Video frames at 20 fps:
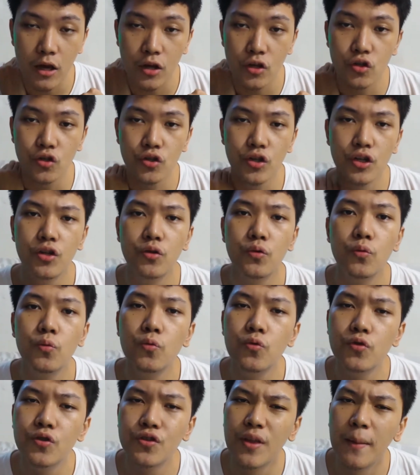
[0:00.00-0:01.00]

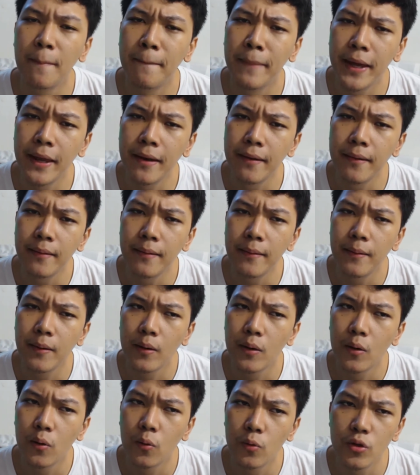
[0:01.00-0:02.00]
seduce the men,
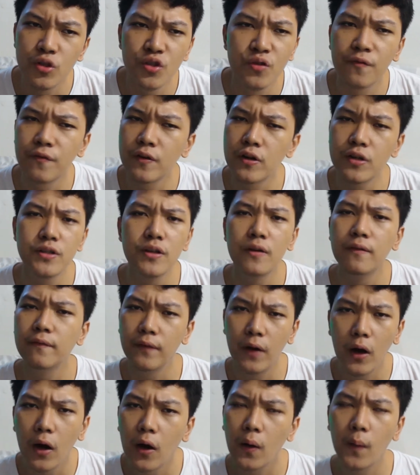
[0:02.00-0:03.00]
which first
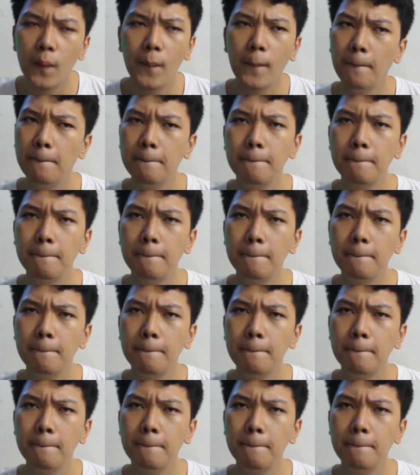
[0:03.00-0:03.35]
of all,